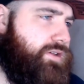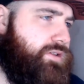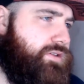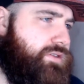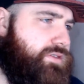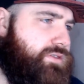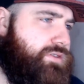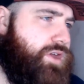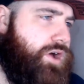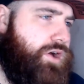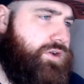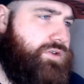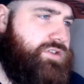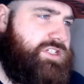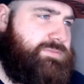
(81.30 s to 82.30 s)
Dark
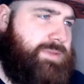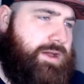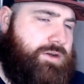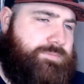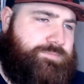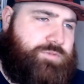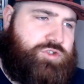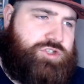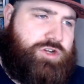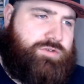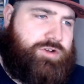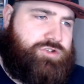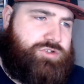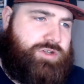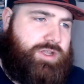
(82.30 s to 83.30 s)
Spell
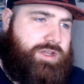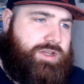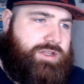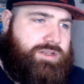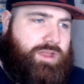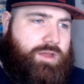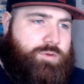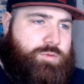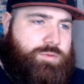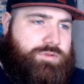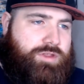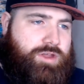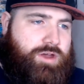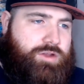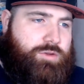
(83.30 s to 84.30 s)
Regeneration. Now I will put the
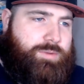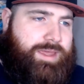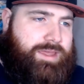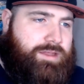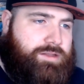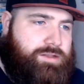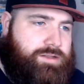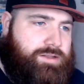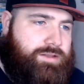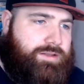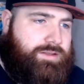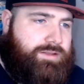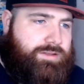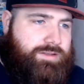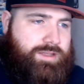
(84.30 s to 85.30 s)
card up here,
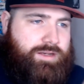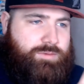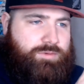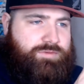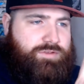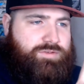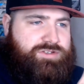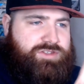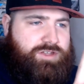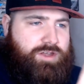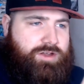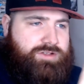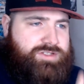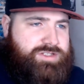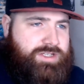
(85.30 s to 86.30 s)
and I will for the rest of the
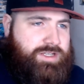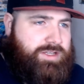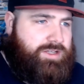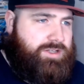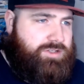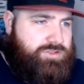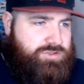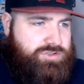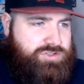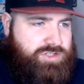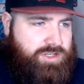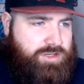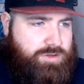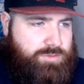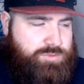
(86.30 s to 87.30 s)
cards, just so you
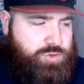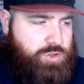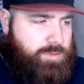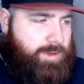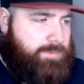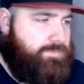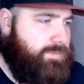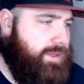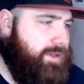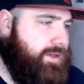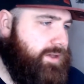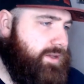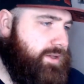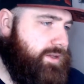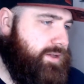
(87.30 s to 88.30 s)
know what I'm talking about.
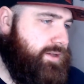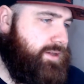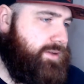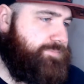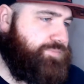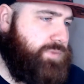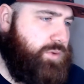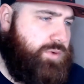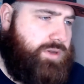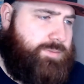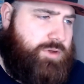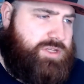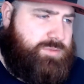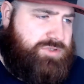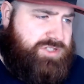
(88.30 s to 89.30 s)
When an
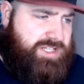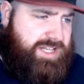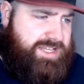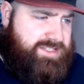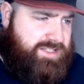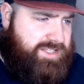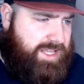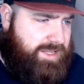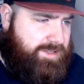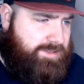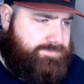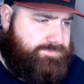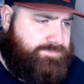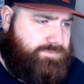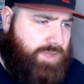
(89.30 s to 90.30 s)
opponent wants to declares an attack,
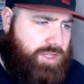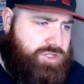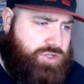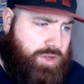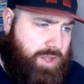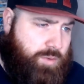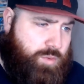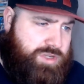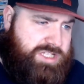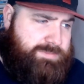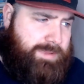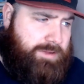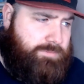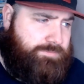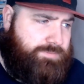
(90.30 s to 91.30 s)
target one
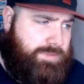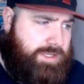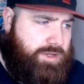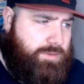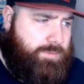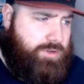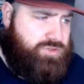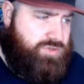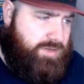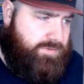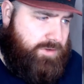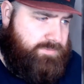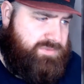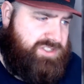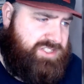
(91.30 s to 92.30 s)
spell in your opponent's graveyard,
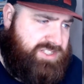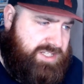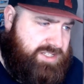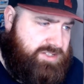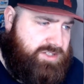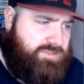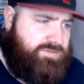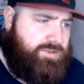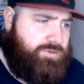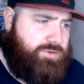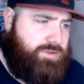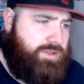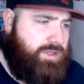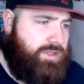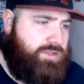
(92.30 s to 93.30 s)
set it to the field.
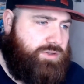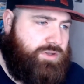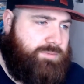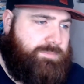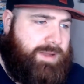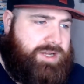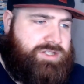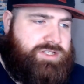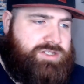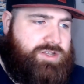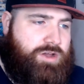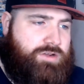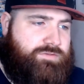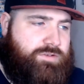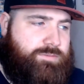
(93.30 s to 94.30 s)
You can banish this
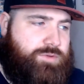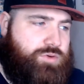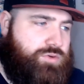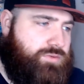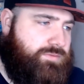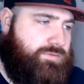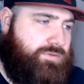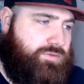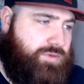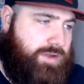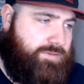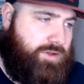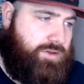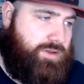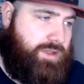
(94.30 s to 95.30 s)
card from your
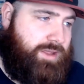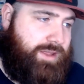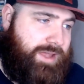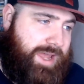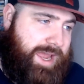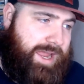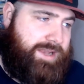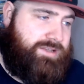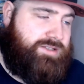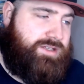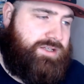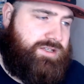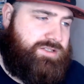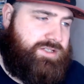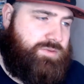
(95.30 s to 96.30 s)
graveyard, and
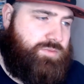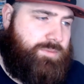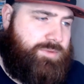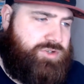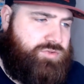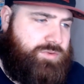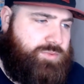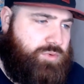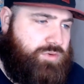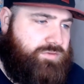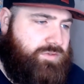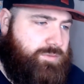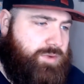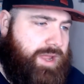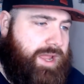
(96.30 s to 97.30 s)
send one monster reborn from
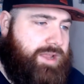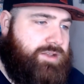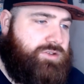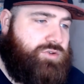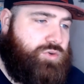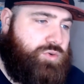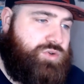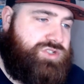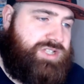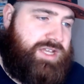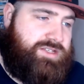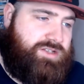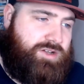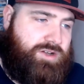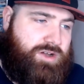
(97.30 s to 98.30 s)
your hand or set
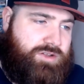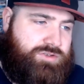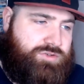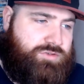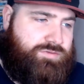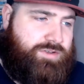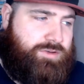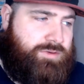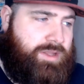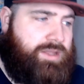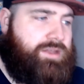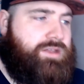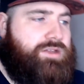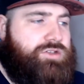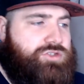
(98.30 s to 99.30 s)
on your field
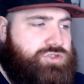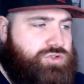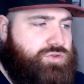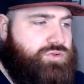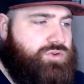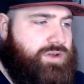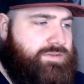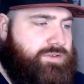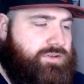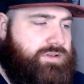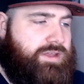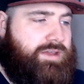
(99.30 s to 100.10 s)
to the graveyard.